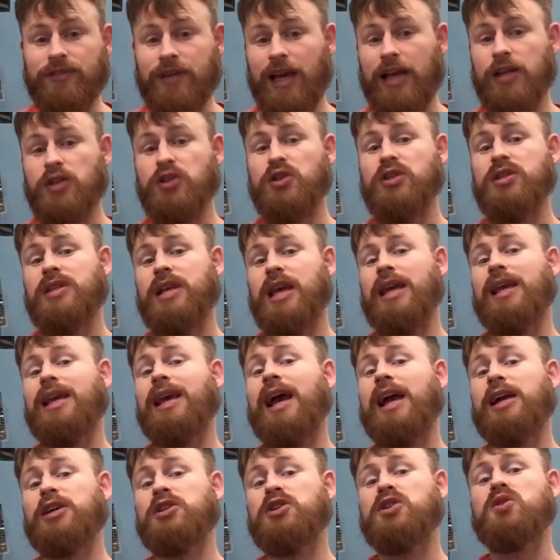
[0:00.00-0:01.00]
actually take
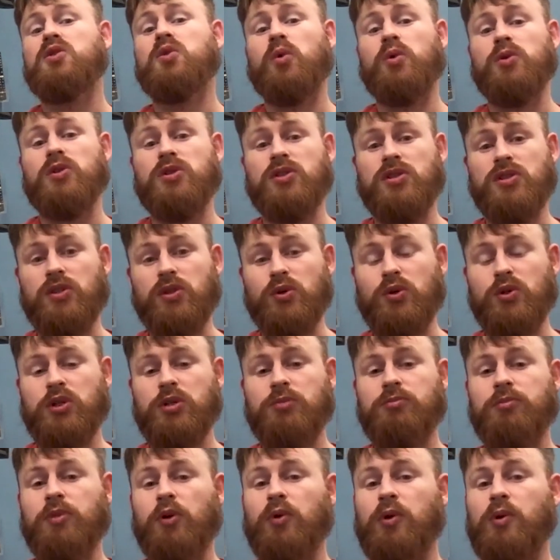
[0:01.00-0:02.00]
action towards a
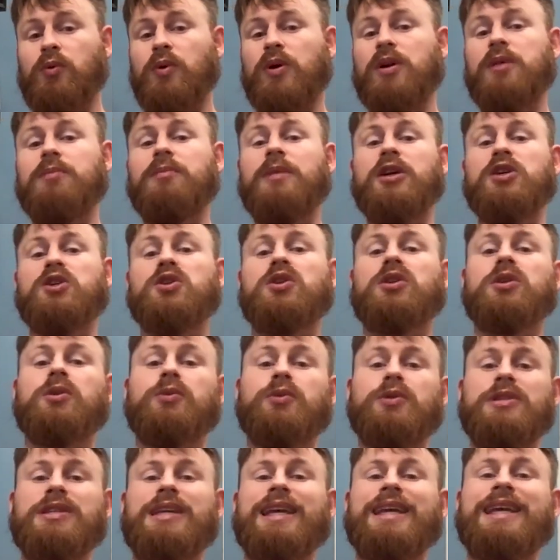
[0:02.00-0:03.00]
solution, but we want to make sure that
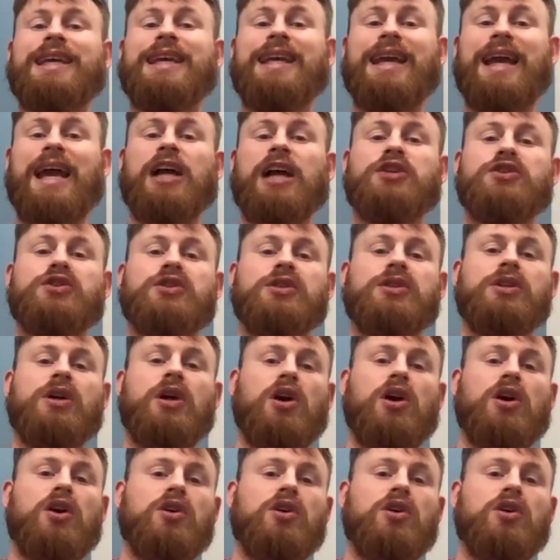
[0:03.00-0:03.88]
we're taking action